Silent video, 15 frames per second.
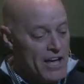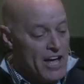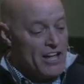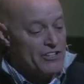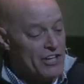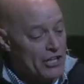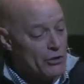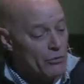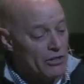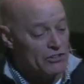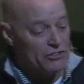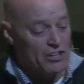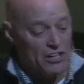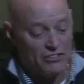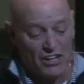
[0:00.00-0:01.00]
And the other one
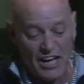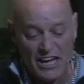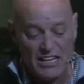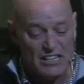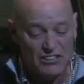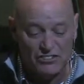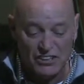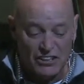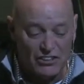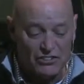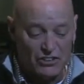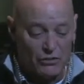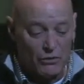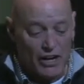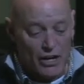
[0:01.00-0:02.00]
says, Hey, he's
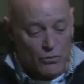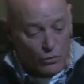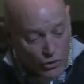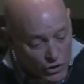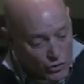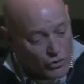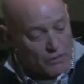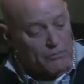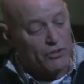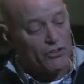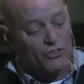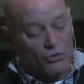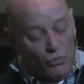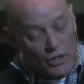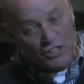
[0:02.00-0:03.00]
innocent, right? We're
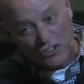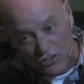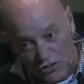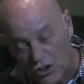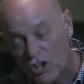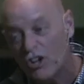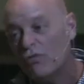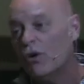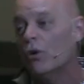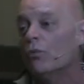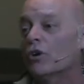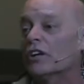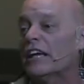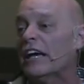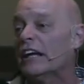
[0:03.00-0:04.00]
criminals and we deserve what
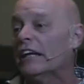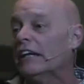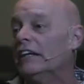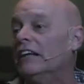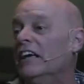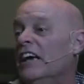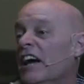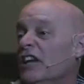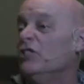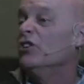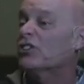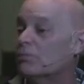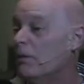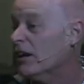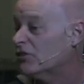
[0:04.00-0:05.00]
we're getting. And you
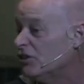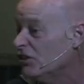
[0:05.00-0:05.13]
expect